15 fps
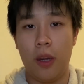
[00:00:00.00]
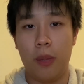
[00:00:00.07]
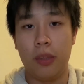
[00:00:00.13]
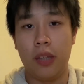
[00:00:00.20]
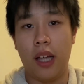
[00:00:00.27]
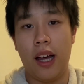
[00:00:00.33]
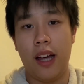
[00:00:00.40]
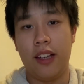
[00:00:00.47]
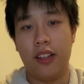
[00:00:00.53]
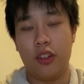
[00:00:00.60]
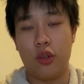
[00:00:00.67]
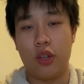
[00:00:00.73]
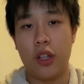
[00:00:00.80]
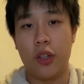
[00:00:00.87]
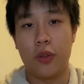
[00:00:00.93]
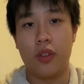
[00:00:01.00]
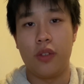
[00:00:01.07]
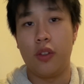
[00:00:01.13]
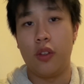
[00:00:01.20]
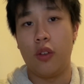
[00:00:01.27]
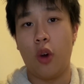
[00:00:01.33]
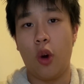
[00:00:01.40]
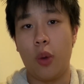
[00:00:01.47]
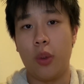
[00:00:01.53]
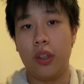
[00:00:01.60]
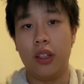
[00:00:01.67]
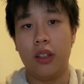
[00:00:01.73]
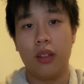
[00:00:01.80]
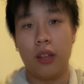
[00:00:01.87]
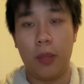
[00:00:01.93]
apply as a transfer if you
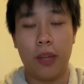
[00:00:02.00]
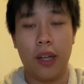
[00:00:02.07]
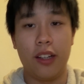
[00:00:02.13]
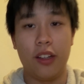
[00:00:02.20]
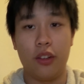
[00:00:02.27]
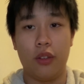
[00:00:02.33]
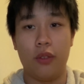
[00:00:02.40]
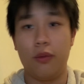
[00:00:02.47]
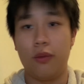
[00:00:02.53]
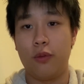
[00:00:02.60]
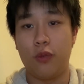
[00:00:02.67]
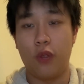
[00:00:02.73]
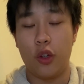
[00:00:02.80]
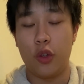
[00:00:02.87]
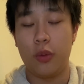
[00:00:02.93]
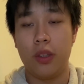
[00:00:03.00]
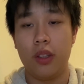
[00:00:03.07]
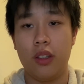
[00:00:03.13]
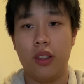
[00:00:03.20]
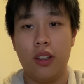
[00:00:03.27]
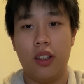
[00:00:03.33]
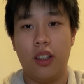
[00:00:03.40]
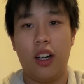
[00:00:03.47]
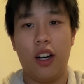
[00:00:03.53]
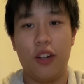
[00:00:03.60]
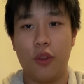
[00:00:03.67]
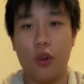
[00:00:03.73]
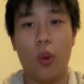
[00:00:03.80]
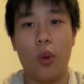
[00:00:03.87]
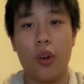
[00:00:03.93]
already applied as a freshman?
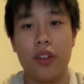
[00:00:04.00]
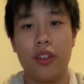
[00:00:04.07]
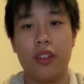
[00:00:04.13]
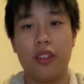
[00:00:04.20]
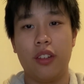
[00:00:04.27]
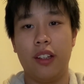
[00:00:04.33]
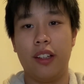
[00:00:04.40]
Of course.